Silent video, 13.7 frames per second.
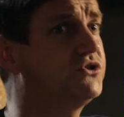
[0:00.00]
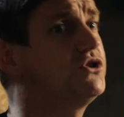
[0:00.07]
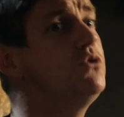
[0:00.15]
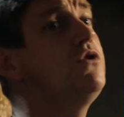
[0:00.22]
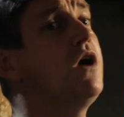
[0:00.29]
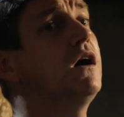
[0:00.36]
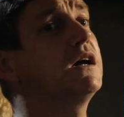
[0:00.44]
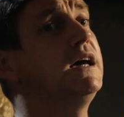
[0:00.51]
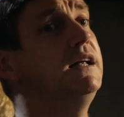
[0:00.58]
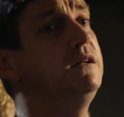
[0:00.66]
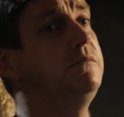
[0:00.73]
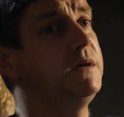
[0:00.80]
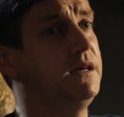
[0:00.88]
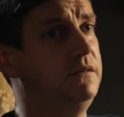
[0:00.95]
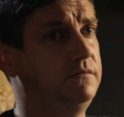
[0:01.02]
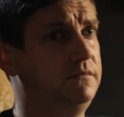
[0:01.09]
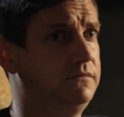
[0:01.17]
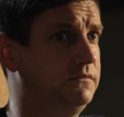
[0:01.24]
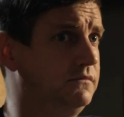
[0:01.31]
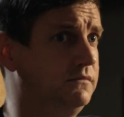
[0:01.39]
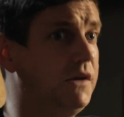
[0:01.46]
"do not kill me.
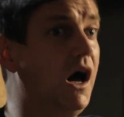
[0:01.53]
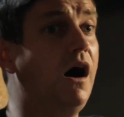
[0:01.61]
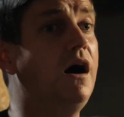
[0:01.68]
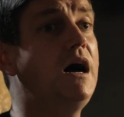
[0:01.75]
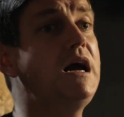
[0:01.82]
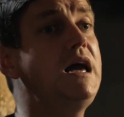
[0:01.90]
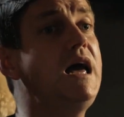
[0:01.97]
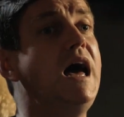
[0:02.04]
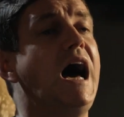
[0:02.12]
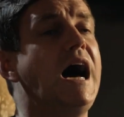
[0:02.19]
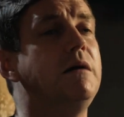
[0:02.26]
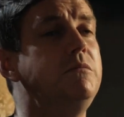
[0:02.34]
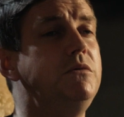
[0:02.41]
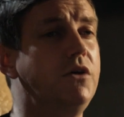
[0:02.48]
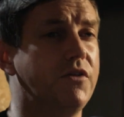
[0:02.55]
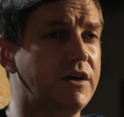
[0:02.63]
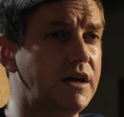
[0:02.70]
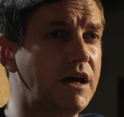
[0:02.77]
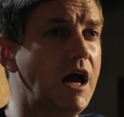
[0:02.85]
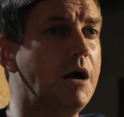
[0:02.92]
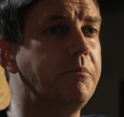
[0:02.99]
I am
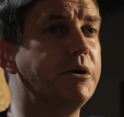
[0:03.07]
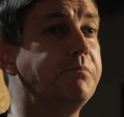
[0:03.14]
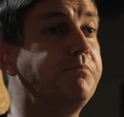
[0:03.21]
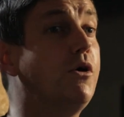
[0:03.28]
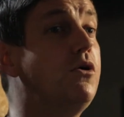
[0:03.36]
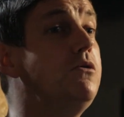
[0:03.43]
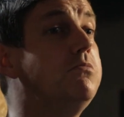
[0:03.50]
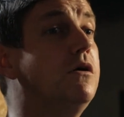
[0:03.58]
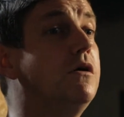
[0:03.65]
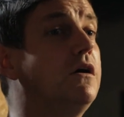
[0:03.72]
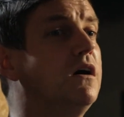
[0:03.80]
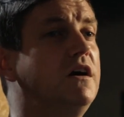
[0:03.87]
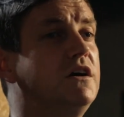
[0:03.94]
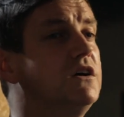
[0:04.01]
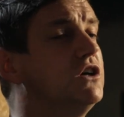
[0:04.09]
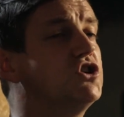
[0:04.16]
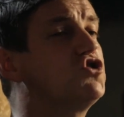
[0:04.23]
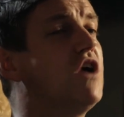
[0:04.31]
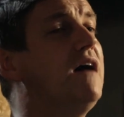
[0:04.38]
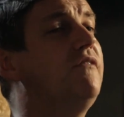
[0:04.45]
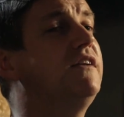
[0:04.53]
nothing but a poor monk
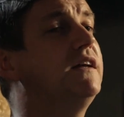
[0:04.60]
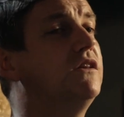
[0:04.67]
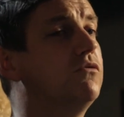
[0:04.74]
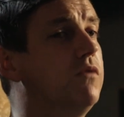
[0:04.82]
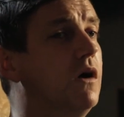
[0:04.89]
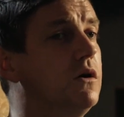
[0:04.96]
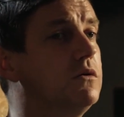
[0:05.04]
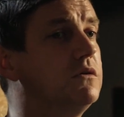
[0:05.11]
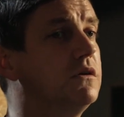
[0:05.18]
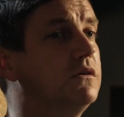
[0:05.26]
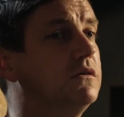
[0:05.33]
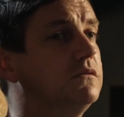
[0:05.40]
travelling the road."